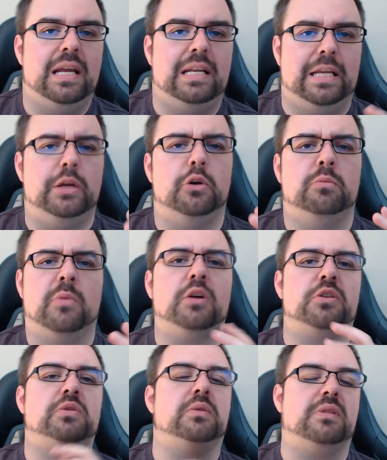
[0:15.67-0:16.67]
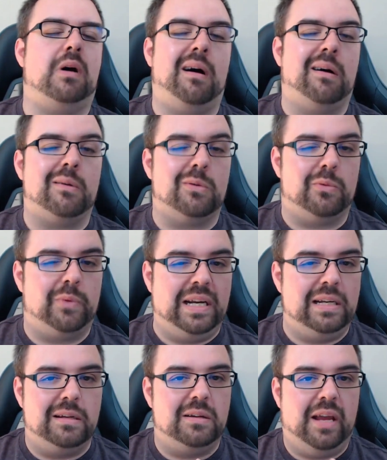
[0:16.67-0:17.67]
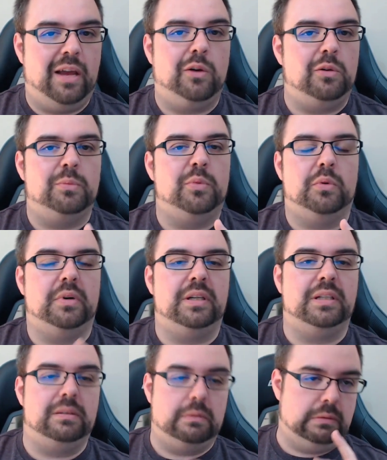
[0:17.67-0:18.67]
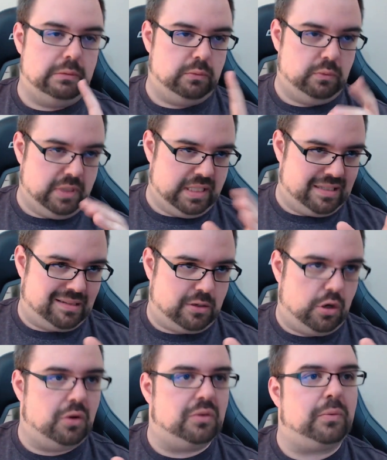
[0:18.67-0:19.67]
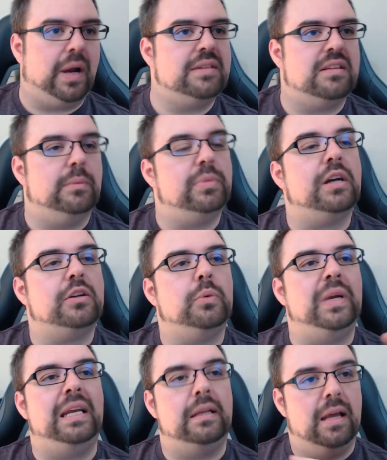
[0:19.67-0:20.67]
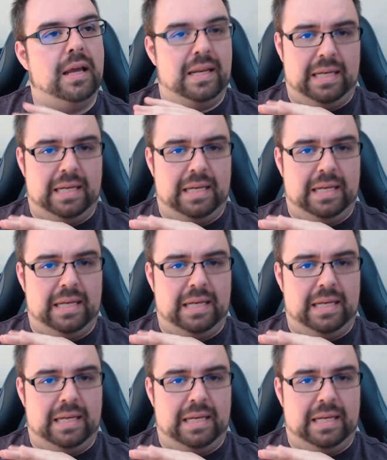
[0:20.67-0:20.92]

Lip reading: Neil Marshall's R-rated Hellboy was called Rise of the Blood Queen.